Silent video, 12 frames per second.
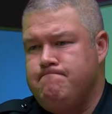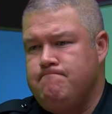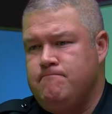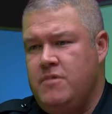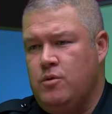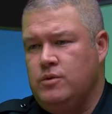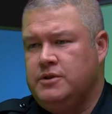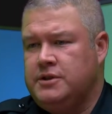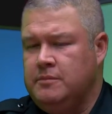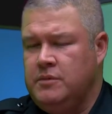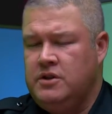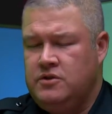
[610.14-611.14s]
there was
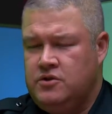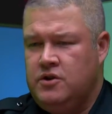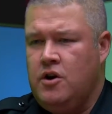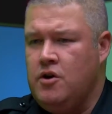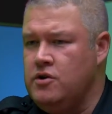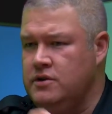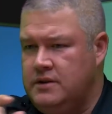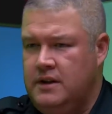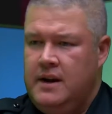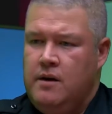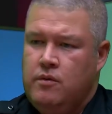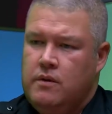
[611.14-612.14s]
some concerns
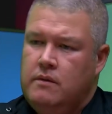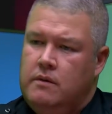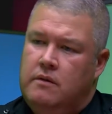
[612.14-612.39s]
and they were